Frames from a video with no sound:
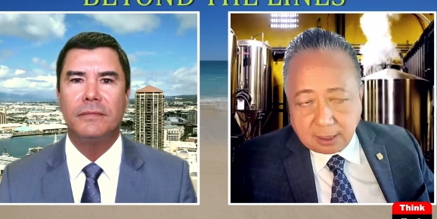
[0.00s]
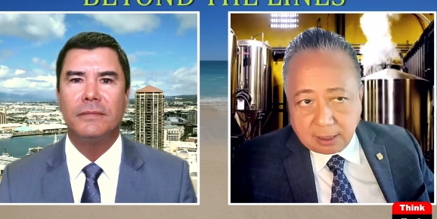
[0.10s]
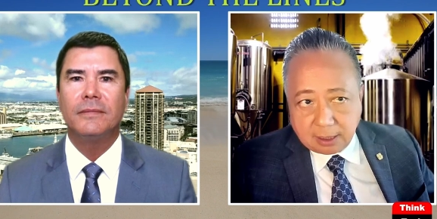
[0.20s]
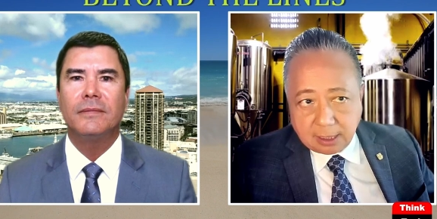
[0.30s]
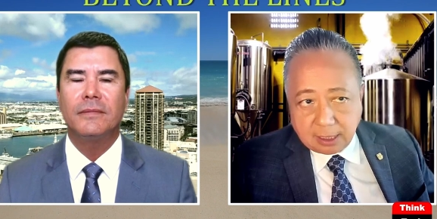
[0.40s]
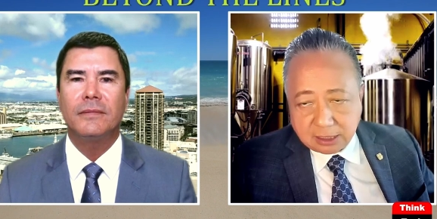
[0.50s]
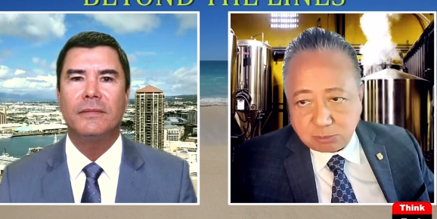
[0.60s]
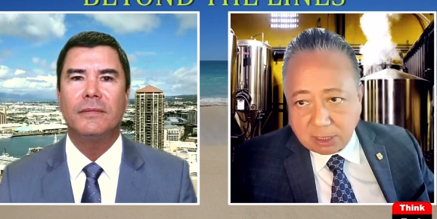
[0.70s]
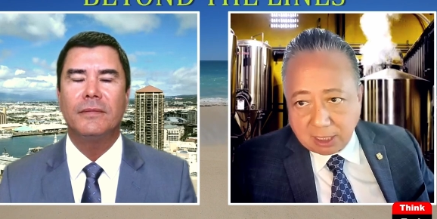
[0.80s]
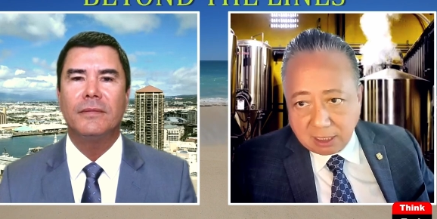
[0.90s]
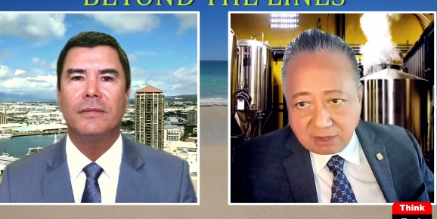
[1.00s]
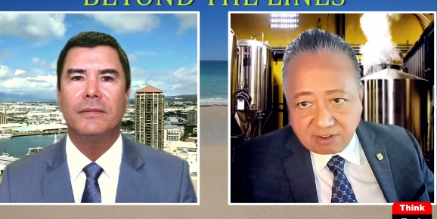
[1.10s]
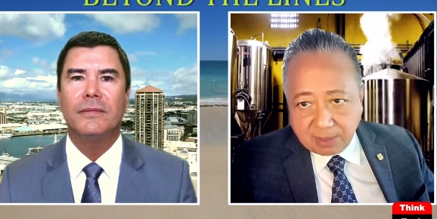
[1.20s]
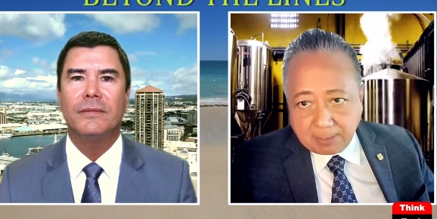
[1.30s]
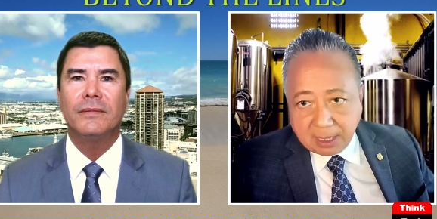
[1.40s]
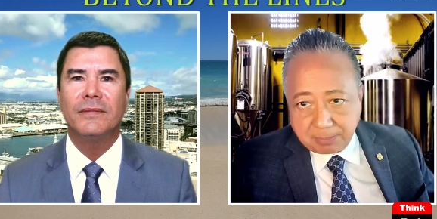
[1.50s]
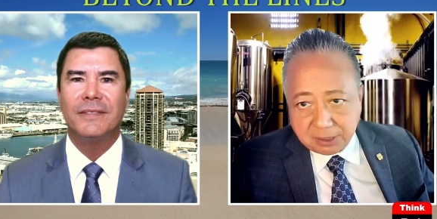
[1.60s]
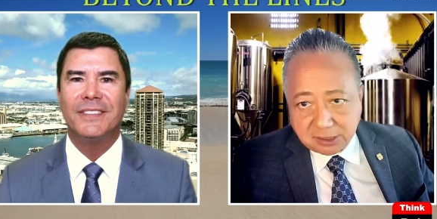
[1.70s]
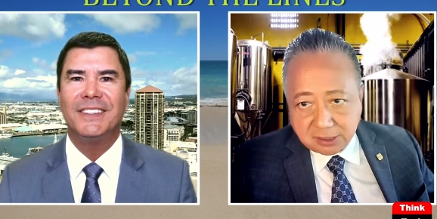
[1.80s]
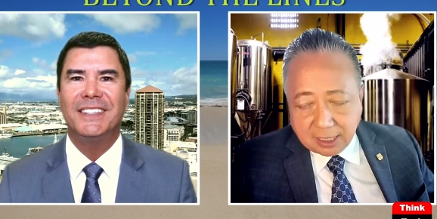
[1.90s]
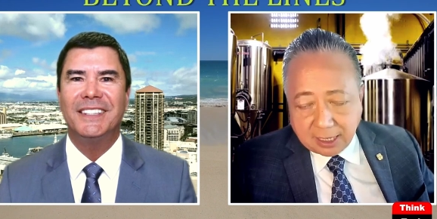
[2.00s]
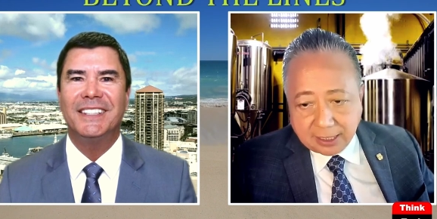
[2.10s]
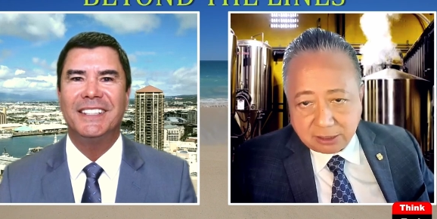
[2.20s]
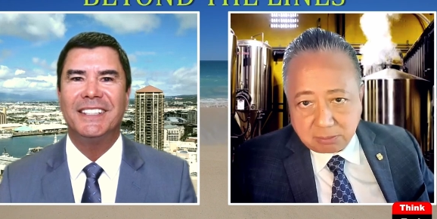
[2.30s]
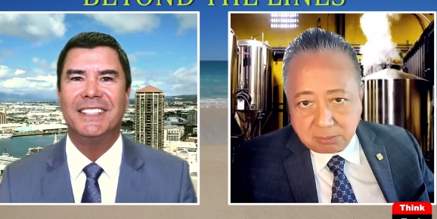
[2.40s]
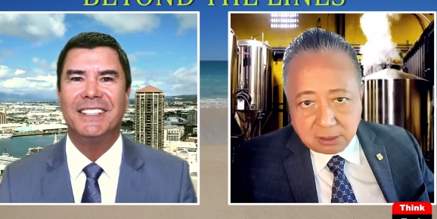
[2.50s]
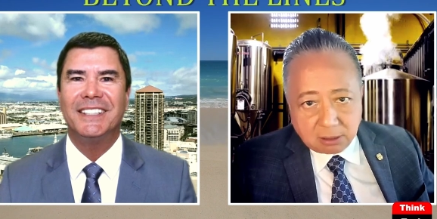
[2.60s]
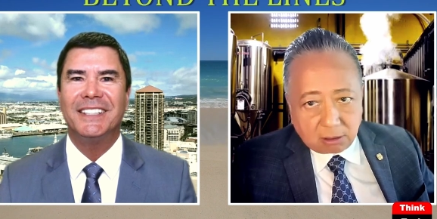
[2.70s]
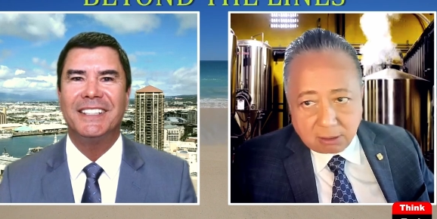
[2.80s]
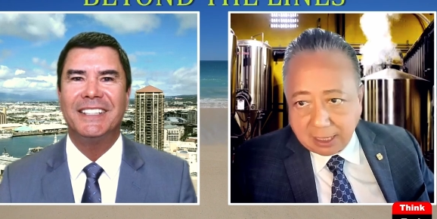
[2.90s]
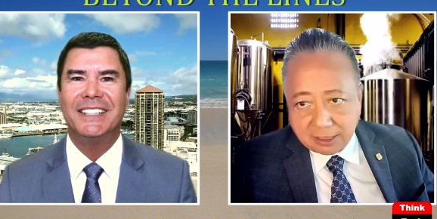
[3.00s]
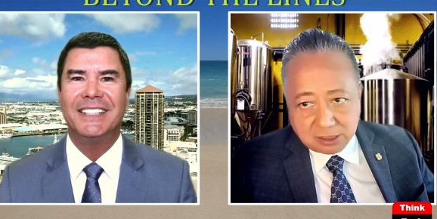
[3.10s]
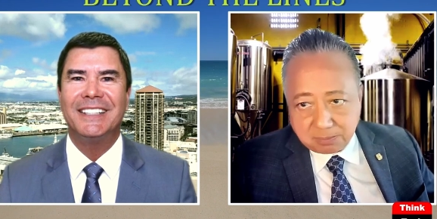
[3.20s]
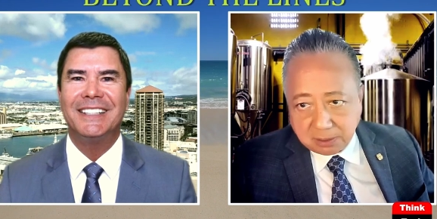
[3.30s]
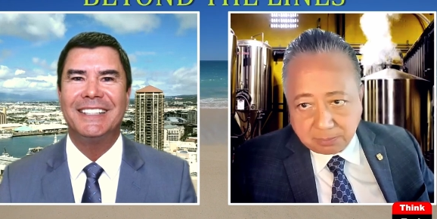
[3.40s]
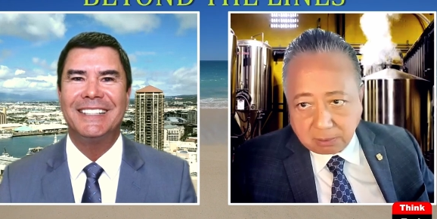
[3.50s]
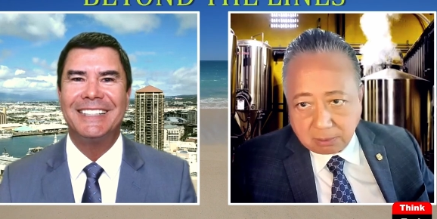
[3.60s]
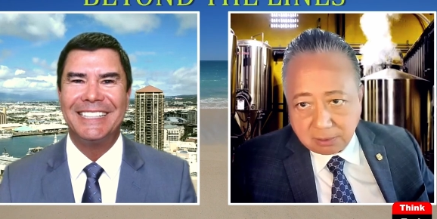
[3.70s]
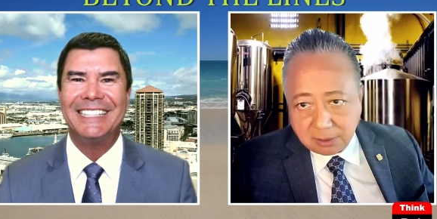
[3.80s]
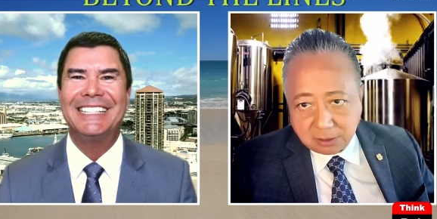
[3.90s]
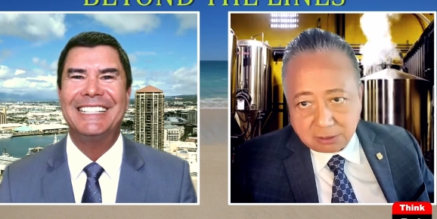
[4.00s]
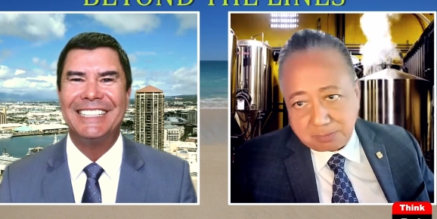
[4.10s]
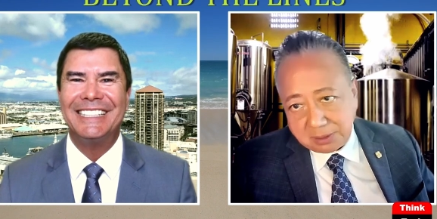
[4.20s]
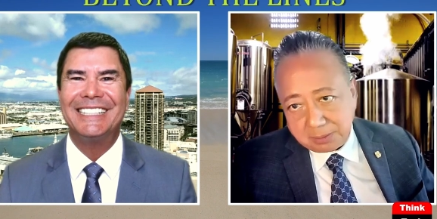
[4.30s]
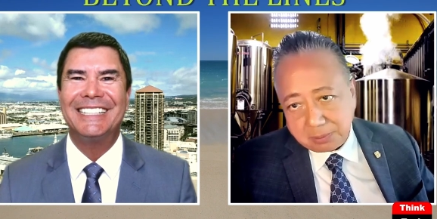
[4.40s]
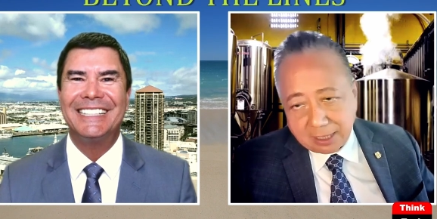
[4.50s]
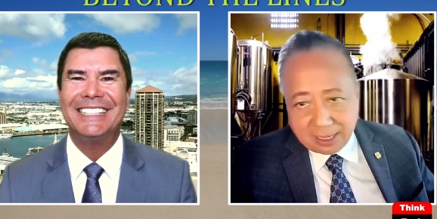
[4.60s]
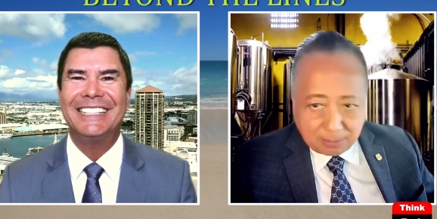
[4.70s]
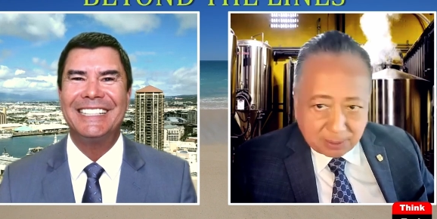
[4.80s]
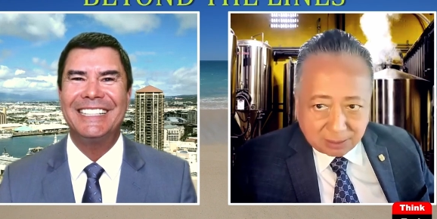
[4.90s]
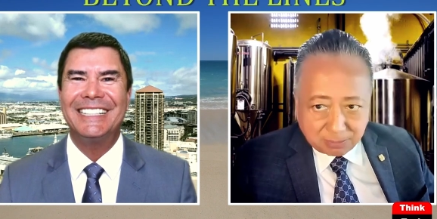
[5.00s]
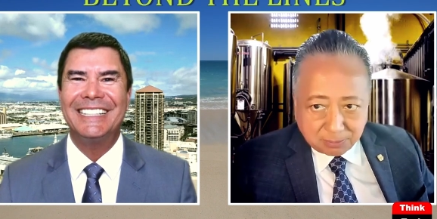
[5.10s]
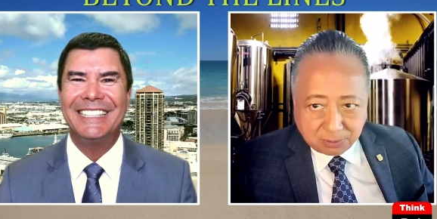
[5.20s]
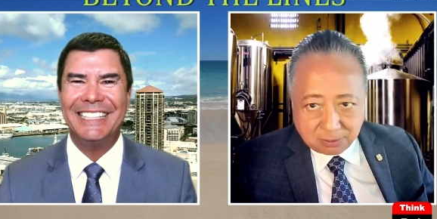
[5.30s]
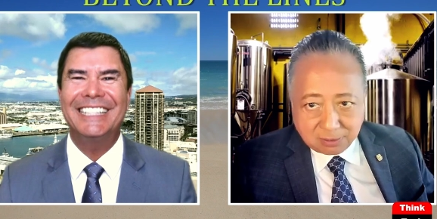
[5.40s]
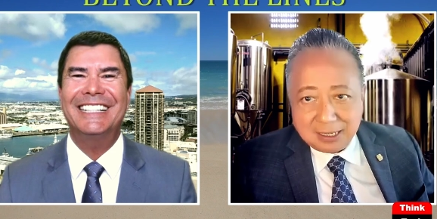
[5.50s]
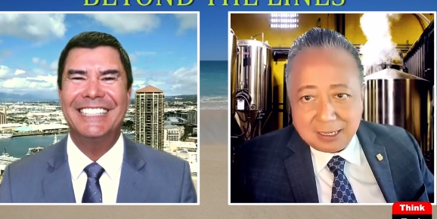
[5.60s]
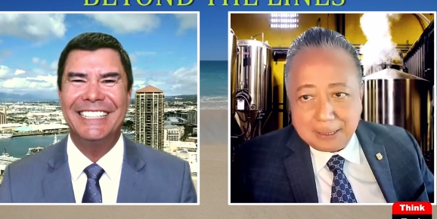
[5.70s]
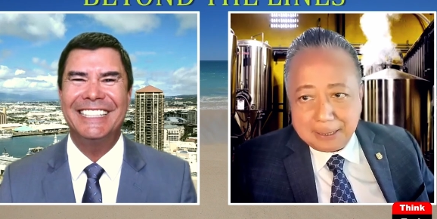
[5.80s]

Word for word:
Speaker 1: uh, and that's what i love about my business i get to meet all kinds of people good people and bad people